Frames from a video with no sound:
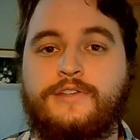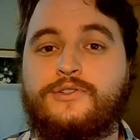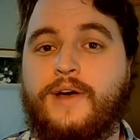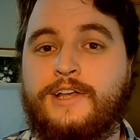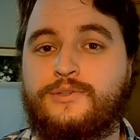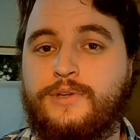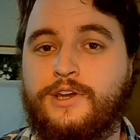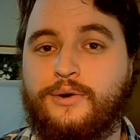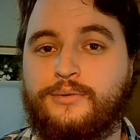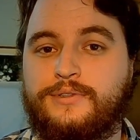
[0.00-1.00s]
So as we
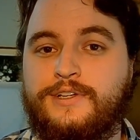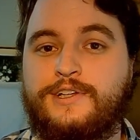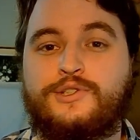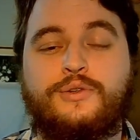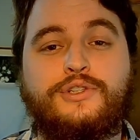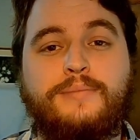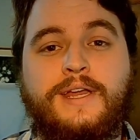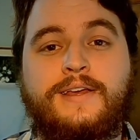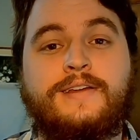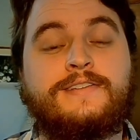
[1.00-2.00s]
know, social
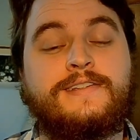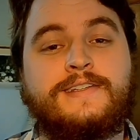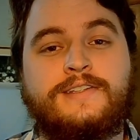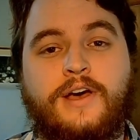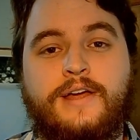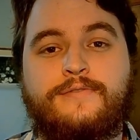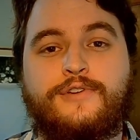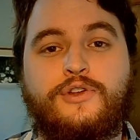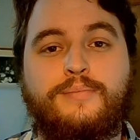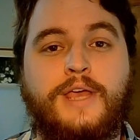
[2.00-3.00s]
media is designed
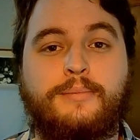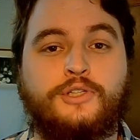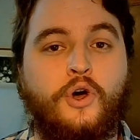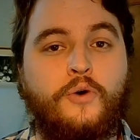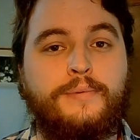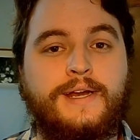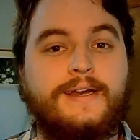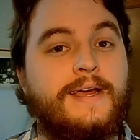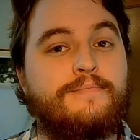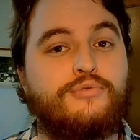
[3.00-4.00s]
for you to be able to open
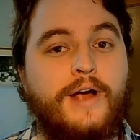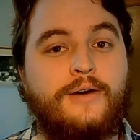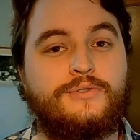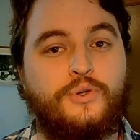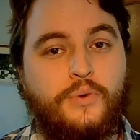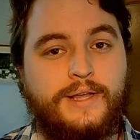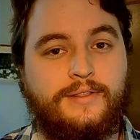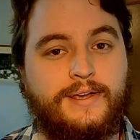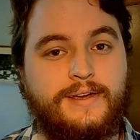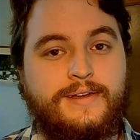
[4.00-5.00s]
it and browse
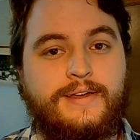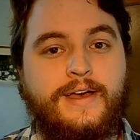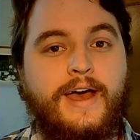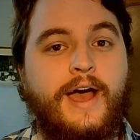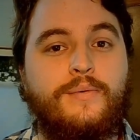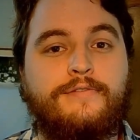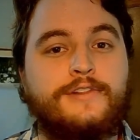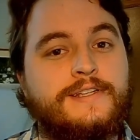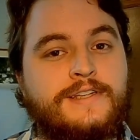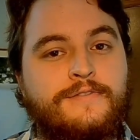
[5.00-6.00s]
quickly.
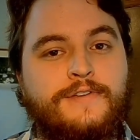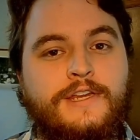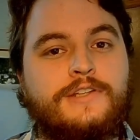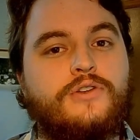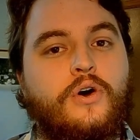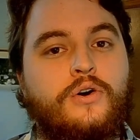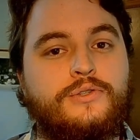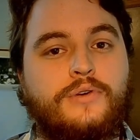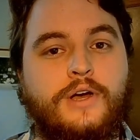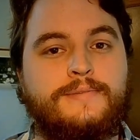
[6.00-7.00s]
However, this convenience
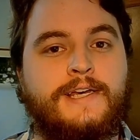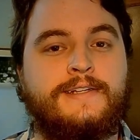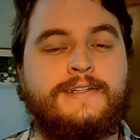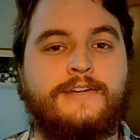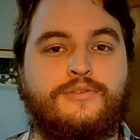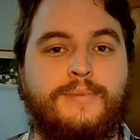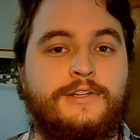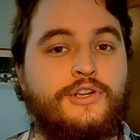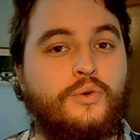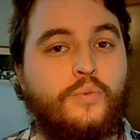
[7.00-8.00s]
also comes at a
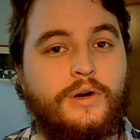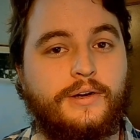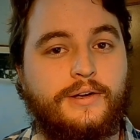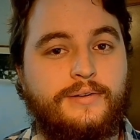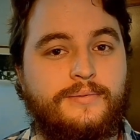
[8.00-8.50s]
detriment to your work.